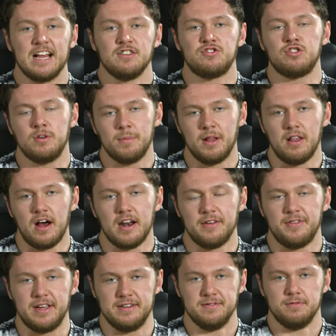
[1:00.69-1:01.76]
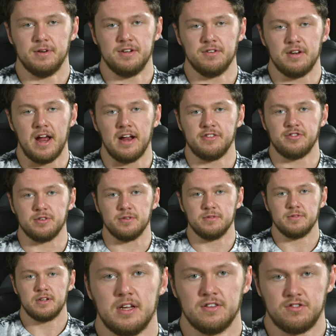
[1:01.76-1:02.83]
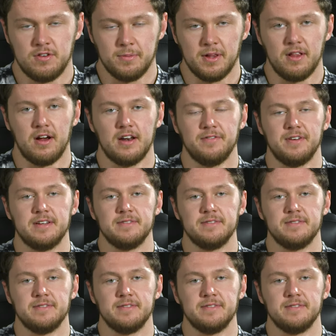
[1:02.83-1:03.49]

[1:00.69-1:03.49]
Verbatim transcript: Consume a lot of it when you're natural. Consume a lot of